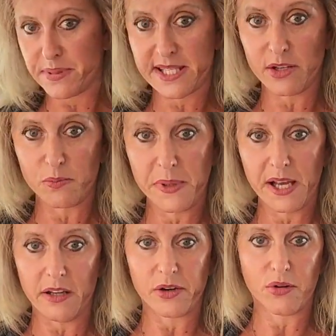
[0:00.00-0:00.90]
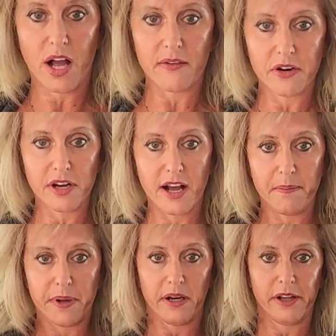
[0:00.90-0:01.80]
still be a little covered up,
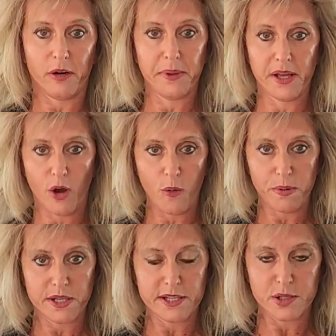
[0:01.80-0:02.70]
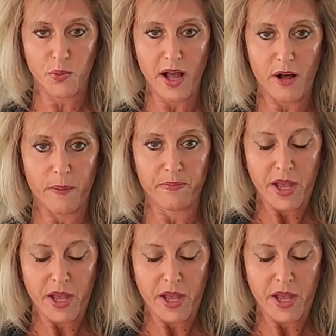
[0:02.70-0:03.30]
but a little be opened as well.